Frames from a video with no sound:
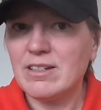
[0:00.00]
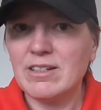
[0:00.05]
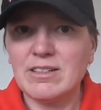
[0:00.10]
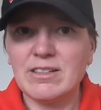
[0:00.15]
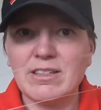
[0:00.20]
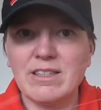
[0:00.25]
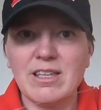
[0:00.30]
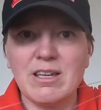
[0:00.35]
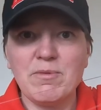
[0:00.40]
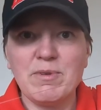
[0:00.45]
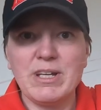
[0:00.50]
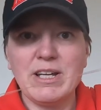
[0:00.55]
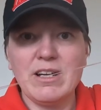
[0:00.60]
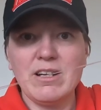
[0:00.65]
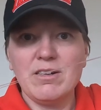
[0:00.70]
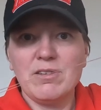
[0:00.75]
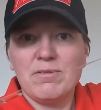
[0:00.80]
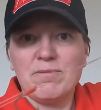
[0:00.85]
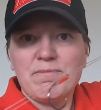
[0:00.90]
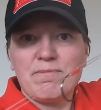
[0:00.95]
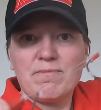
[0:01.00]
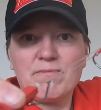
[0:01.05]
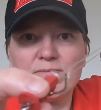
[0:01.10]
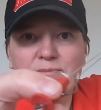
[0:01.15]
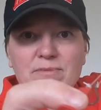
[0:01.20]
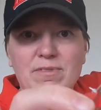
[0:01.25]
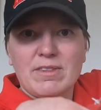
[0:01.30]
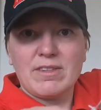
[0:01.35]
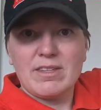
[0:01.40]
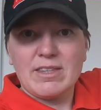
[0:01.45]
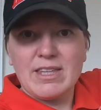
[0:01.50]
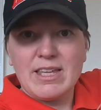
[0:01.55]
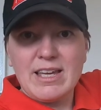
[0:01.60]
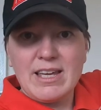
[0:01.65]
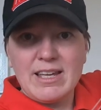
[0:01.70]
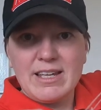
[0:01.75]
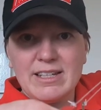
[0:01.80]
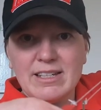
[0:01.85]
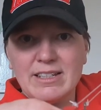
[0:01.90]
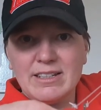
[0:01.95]
So there we go.
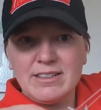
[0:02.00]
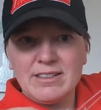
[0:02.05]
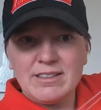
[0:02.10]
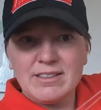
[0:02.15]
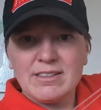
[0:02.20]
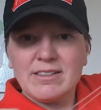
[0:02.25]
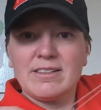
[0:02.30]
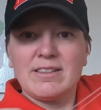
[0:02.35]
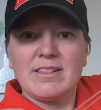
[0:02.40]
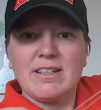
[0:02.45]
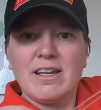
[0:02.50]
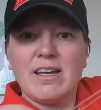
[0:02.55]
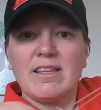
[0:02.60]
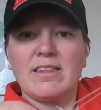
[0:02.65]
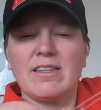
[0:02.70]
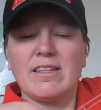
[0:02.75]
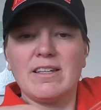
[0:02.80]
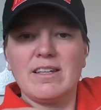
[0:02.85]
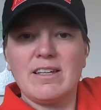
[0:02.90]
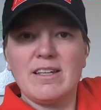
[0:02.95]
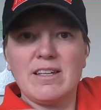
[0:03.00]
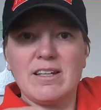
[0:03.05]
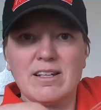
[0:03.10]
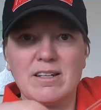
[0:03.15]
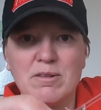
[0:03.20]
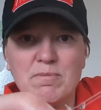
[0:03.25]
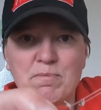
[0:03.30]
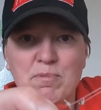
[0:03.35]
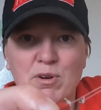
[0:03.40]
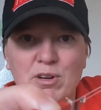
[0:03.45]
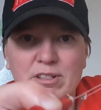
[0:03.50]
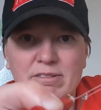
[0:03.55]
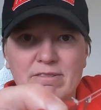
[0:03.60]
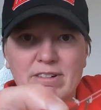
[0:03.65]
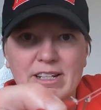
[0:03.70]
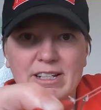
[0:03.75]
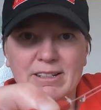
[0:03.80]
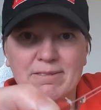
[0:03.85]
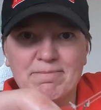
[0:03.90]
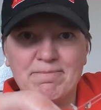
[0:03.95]
There is the pulley
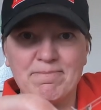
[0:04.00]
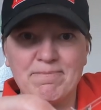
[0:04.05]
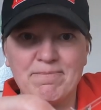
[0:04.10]
rig.